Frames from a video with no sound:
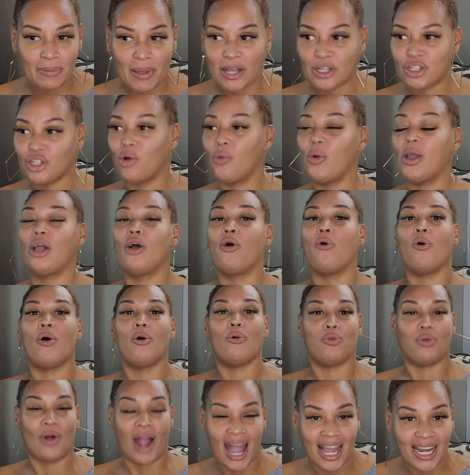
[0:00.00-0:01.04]
special. we
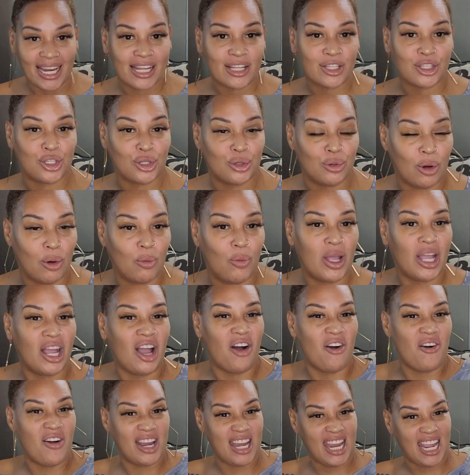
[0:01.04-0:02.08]
going right into it. We
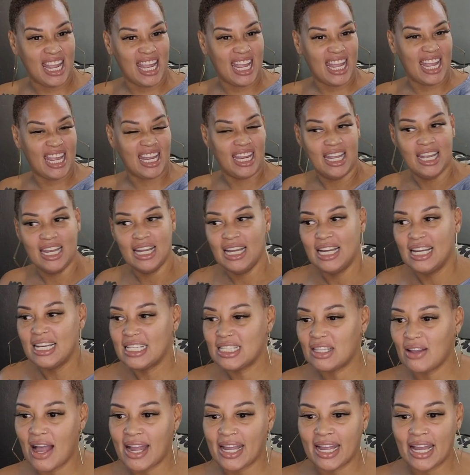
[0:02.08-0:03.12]
going in.
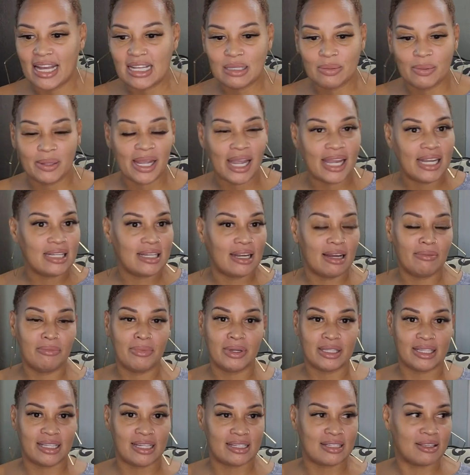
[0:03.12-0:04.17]
So I guess we ain't done
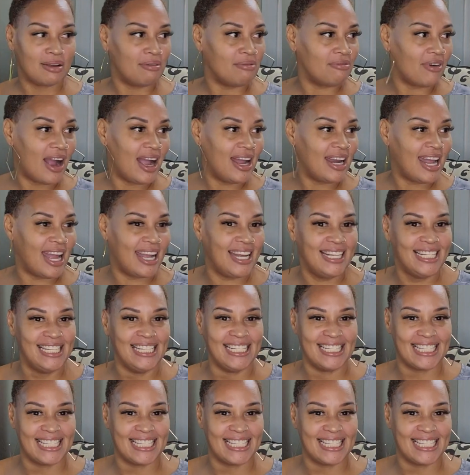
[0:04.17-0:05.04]
with this on Friday.